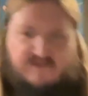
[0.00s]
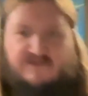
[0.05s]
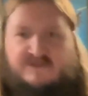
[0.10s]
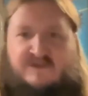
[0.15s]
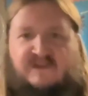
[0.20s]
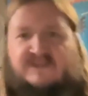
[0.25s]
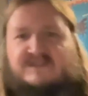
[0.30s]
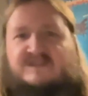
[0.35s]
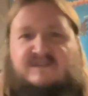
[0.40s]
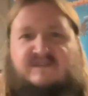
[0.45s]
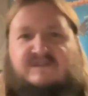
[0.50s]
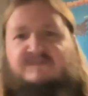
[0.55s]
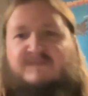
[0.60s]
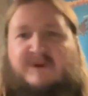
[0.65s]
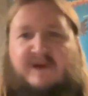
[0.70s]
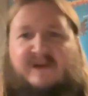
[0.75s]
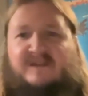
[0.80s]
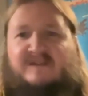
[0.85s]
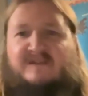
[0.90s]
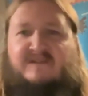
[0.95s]
This is a
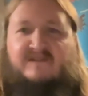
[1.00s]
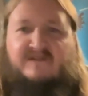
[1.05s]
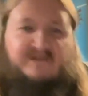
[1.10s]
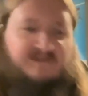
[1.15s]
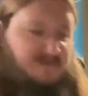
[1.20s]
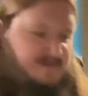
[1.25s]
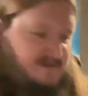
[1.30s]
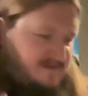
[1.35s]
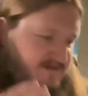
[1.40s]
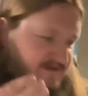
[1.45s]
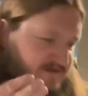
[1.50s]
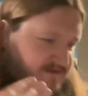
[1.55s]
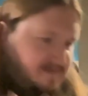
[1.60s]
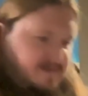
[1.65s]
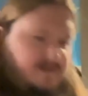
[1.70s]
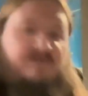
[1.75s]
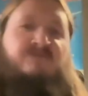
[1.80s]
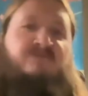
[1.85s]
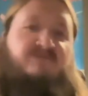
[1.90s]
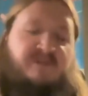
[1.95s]
band
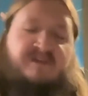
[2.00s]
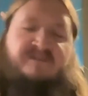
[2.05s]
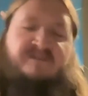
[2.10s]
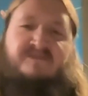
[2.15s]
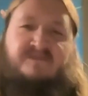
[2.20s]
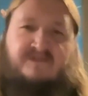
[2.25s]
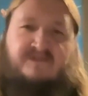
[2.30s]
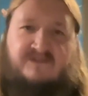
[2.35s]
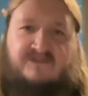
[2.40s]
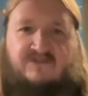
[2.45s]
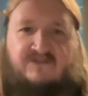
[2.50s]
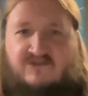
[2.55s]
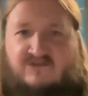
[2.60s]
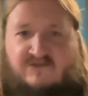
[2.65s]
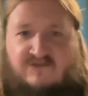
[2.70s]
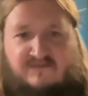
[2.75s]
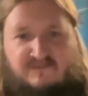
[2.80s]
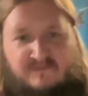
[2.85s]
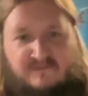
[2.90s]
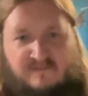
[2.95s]
you'll definitely
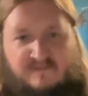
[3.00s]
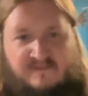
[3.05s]
enjoy.